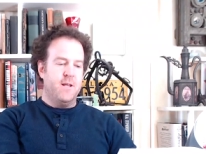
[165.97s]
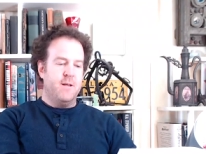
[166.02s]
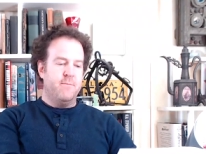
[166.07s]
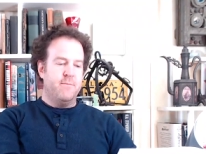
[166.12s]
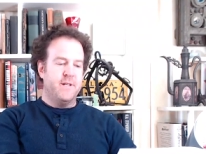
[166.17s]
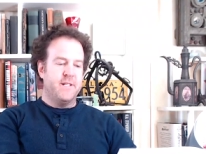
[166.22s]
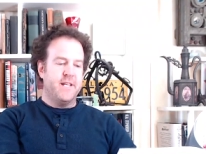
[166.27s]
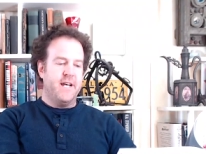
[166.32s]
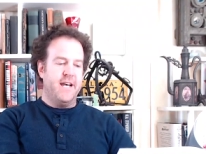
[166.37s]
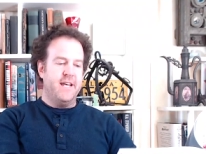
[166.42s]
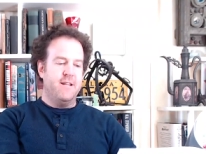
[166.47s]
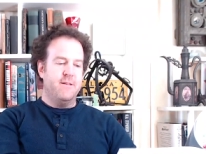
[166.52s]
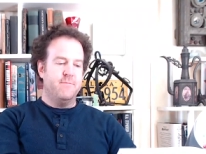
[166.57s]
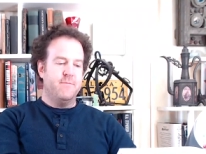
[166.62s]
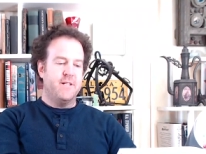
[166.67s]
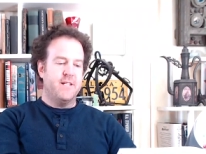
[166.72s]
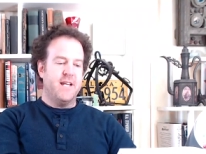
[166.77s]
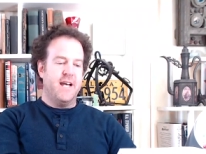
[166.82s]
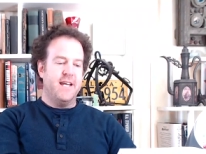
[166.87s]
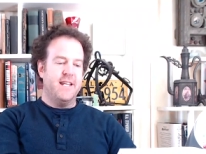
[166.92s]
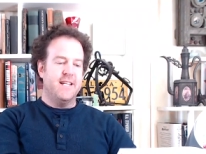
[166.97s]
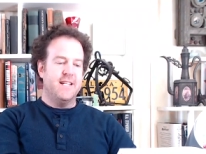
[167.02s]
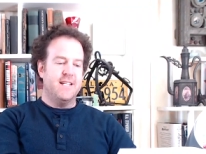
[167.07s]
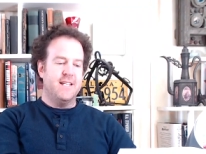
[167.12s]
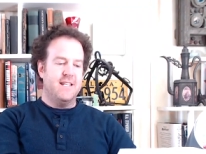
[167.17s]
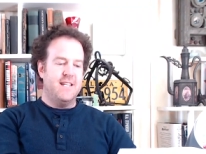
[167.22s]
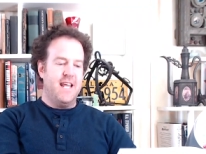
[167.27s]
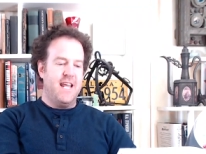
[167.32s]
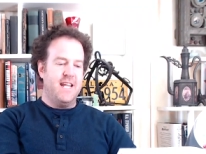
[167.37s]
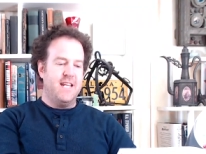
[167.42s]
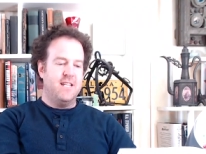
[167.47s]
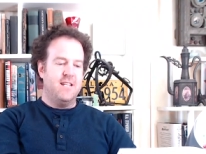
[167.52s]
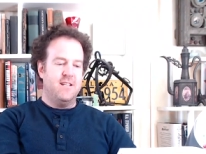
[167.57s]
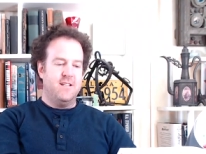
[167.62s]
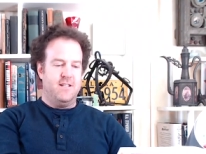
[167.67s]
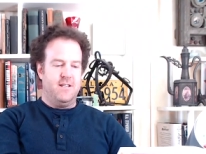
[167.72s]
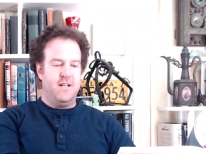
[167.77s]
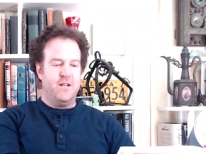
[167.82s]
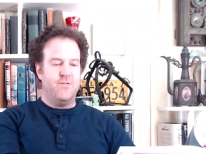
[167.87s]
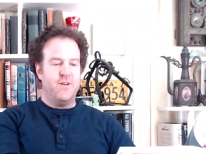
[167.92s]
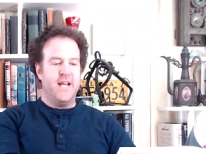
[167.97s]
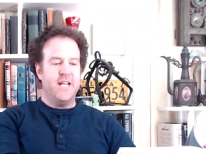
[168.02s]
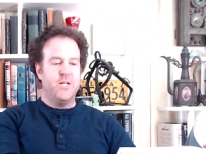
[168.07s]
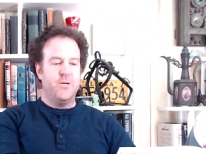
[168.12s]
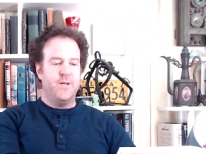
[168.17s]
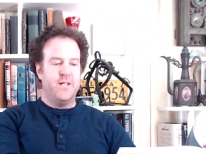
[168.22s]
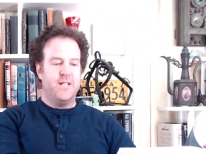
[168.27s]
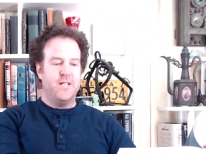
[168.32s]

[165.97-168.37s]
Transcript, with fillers: Beside him sat his date, a graduate